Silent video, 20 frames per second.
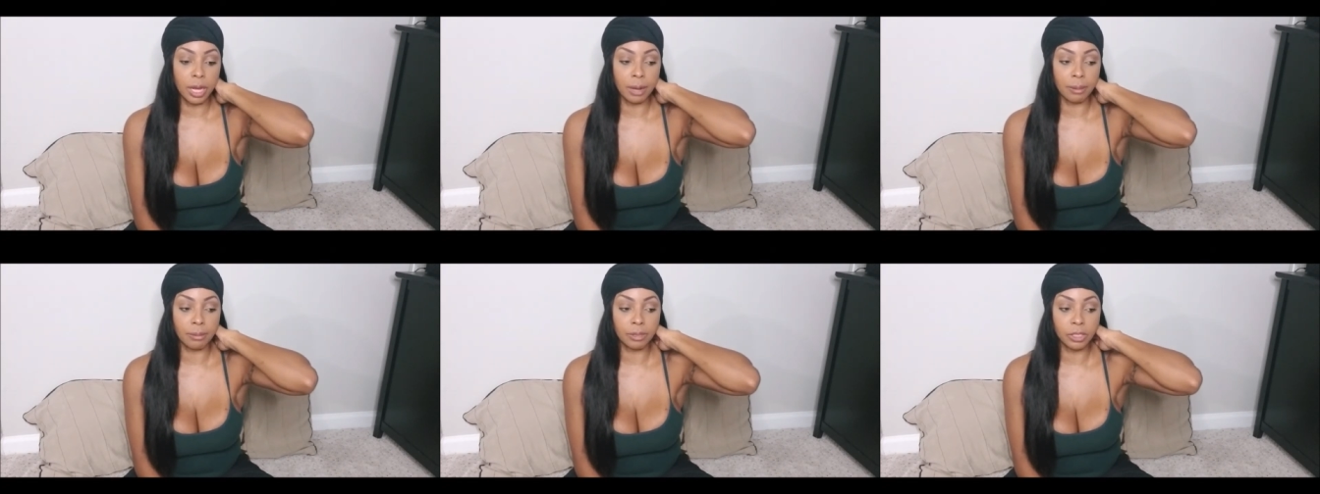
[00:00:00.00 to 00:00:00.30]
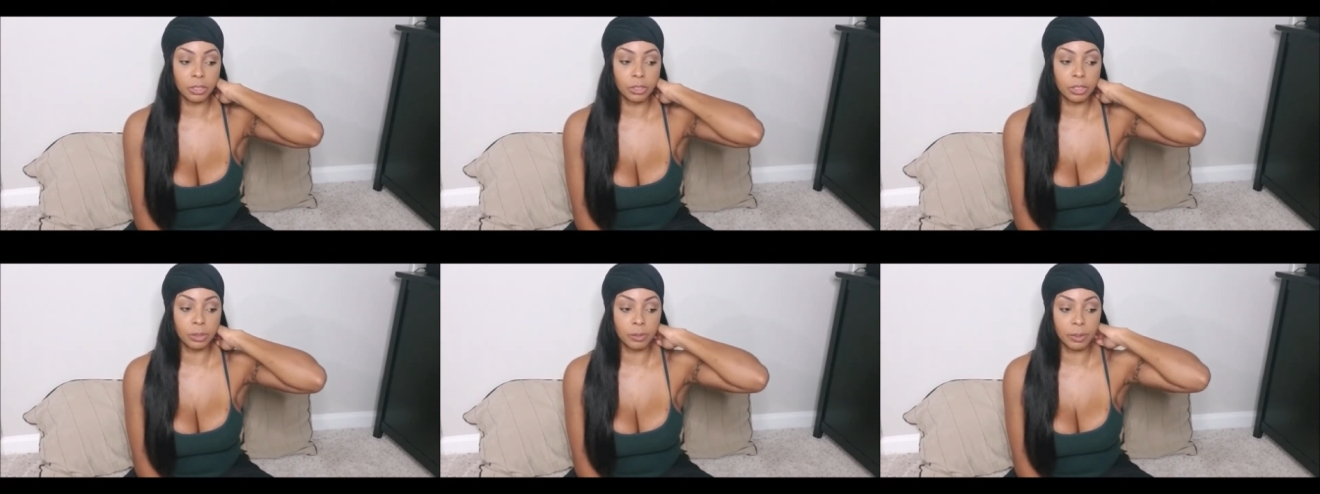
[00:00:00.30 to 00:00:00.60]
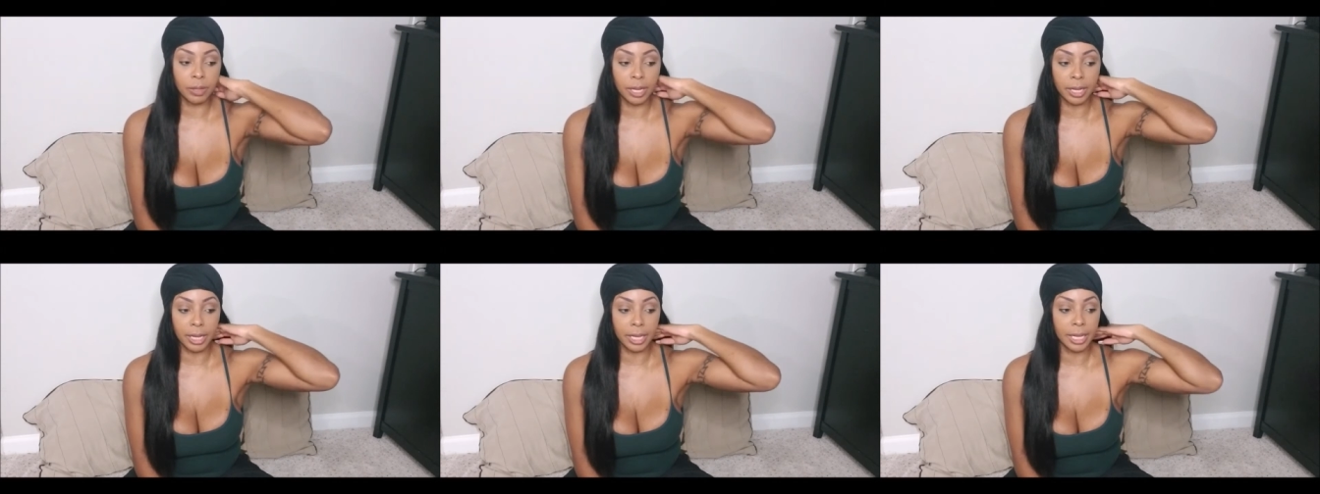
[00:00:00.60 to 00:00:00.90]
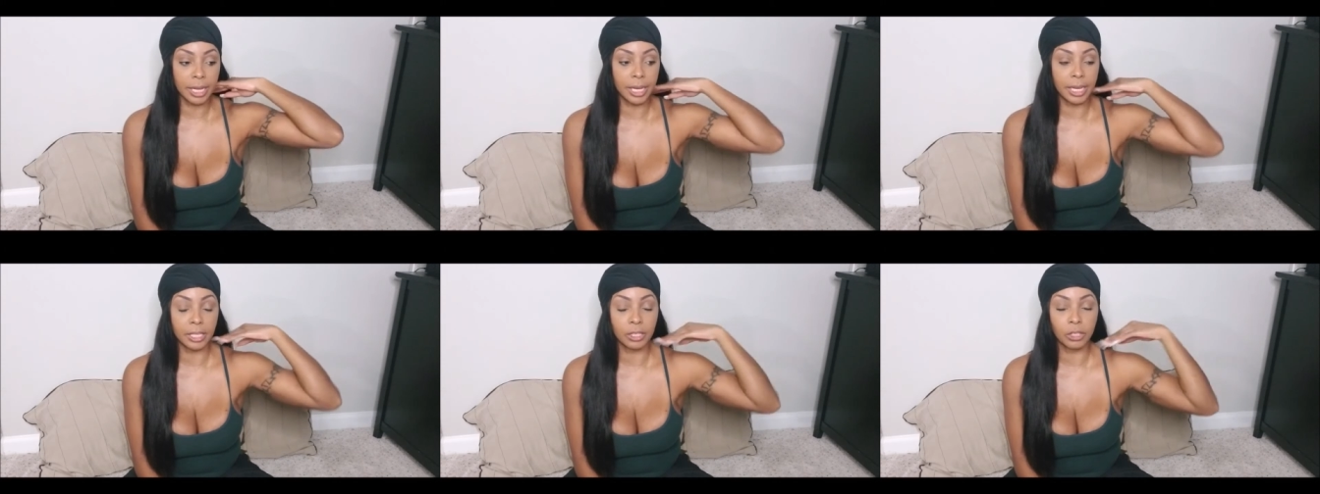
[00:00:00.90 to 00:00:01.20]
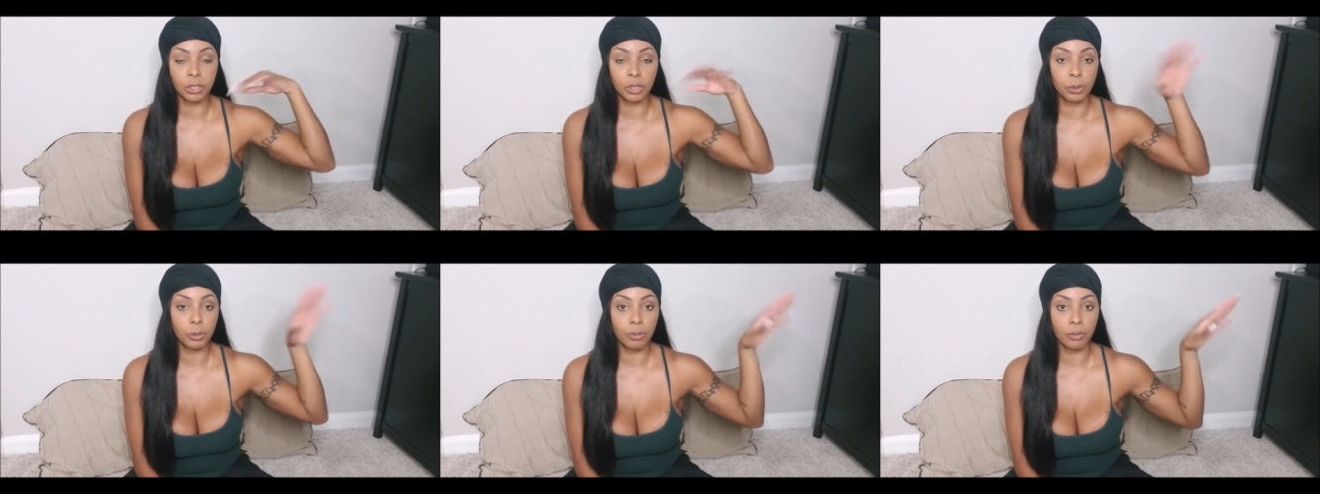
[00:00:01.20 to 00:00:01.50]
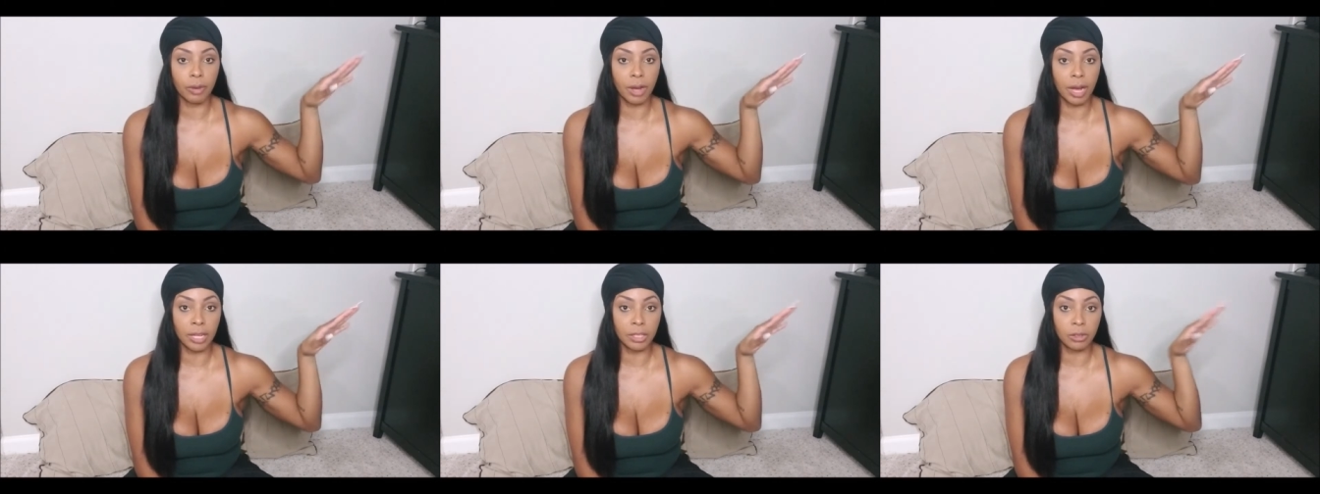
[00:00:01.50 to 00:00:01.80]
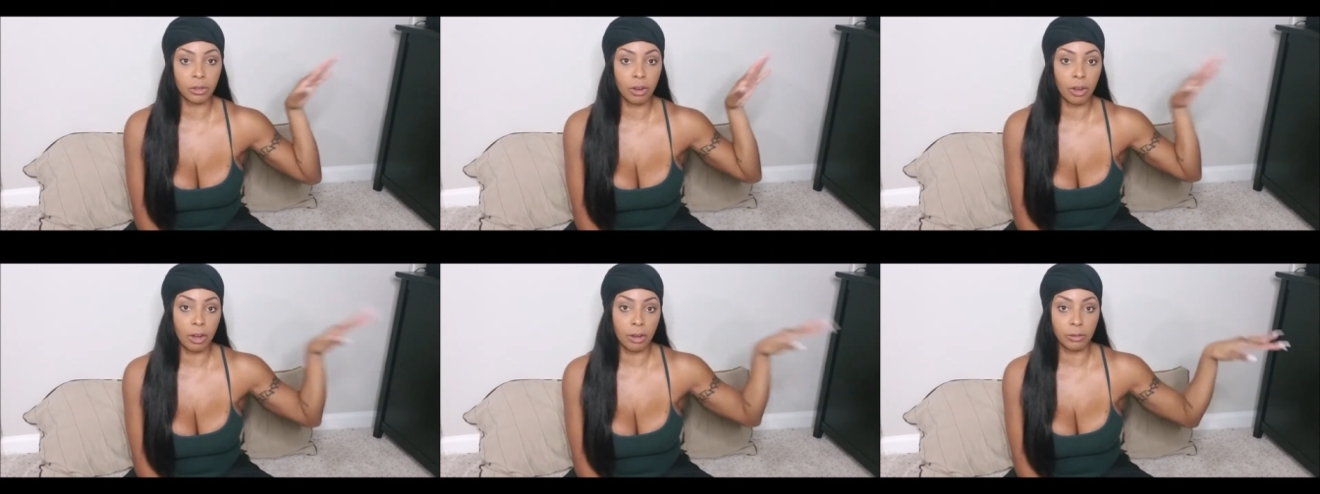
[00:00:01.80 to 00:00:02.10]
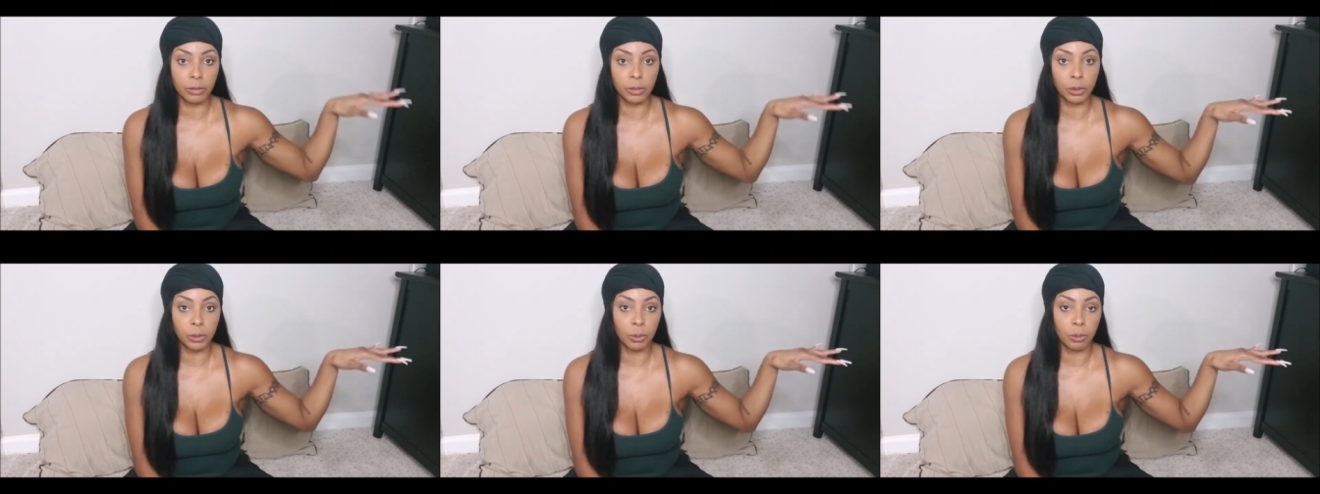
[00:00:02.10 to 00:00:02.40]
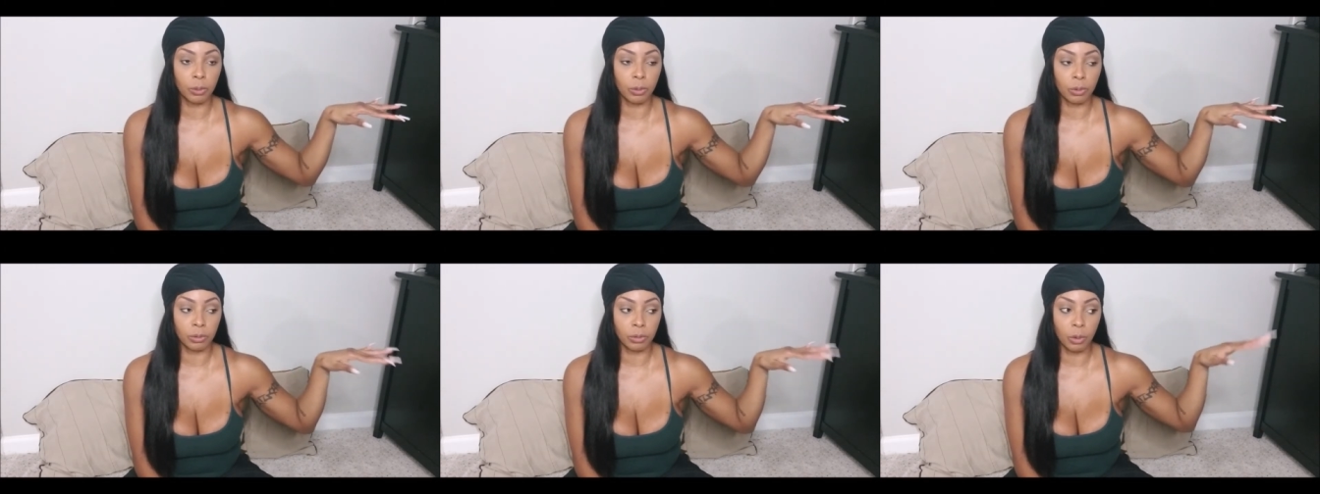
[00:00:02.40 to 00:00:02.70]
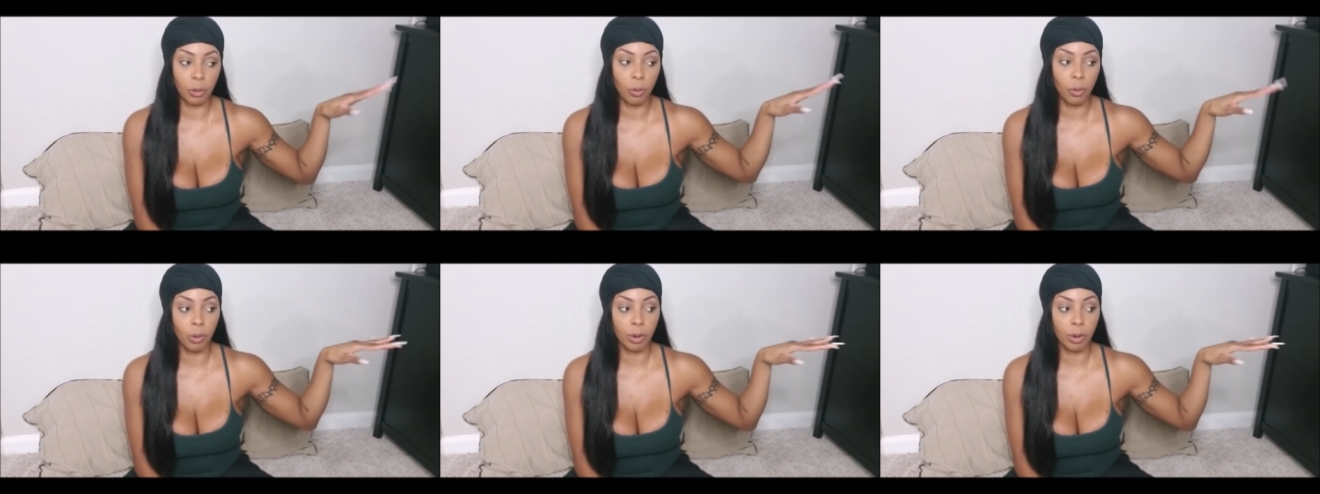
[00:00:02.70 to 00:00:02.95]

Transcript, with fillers: time because he used to be like a head supervisor offshore on